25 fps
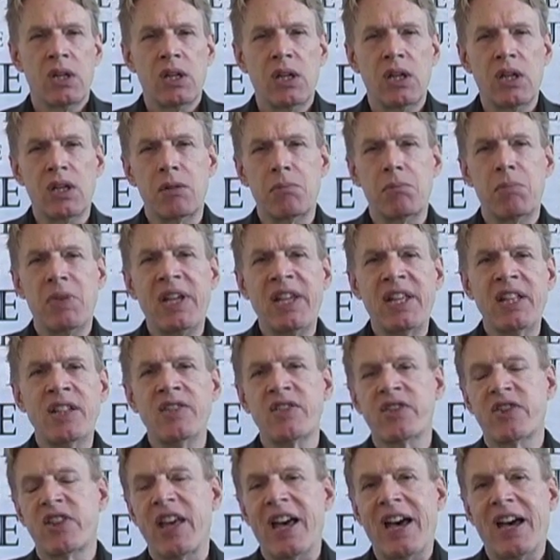It
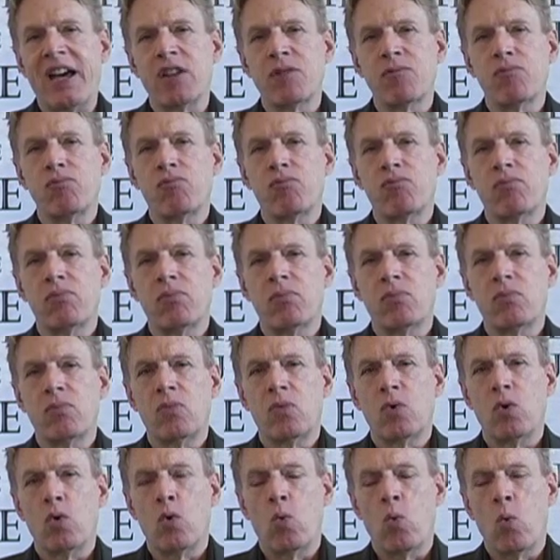means that
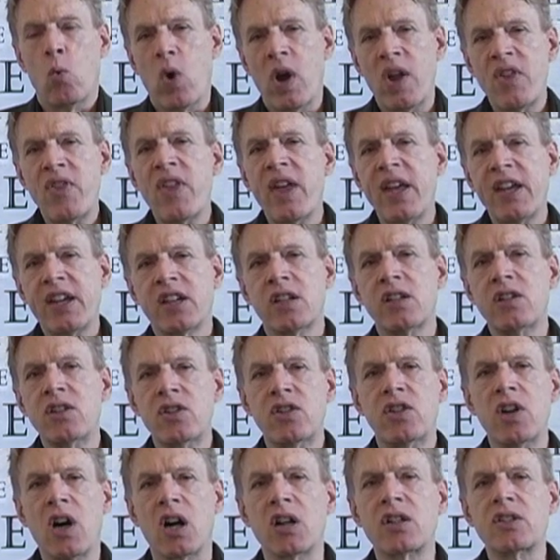when they
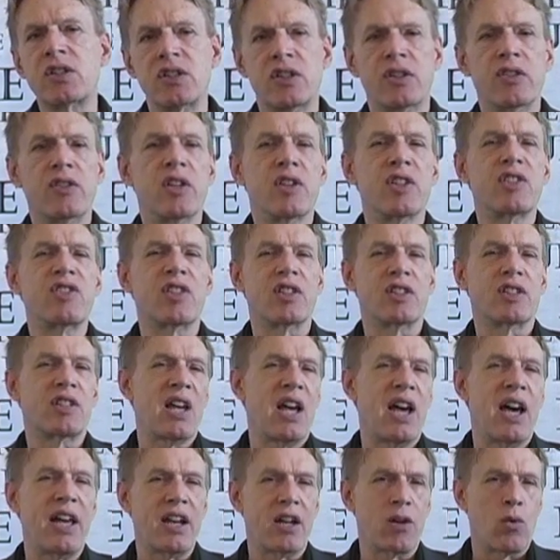conducted the
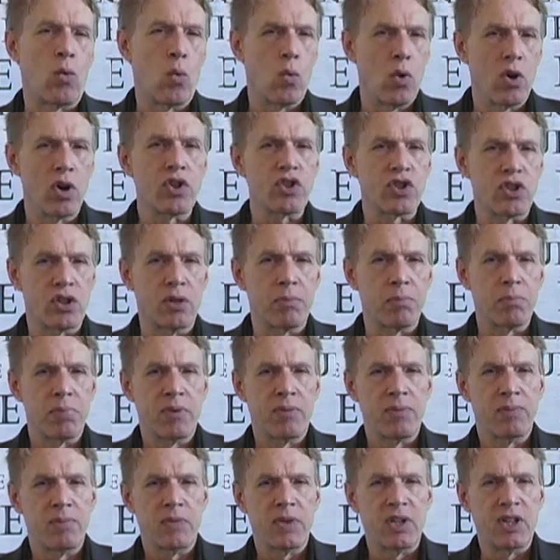satanic worship
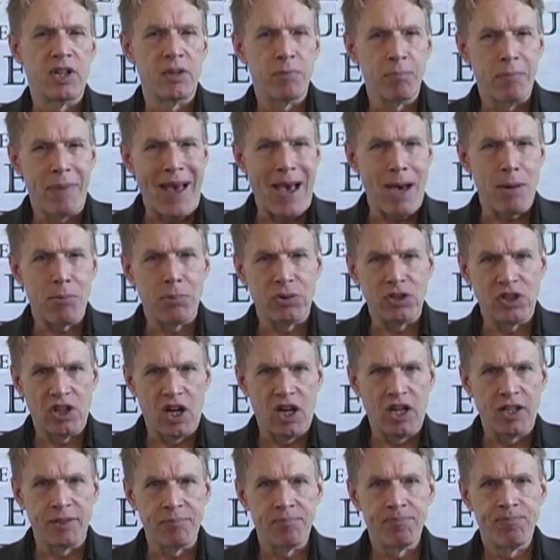in
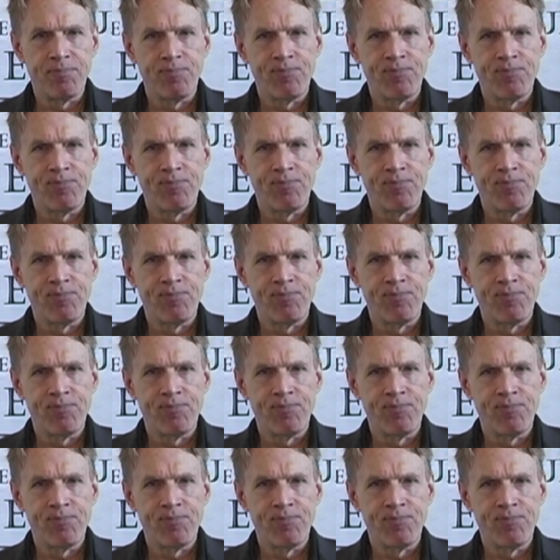Babylon,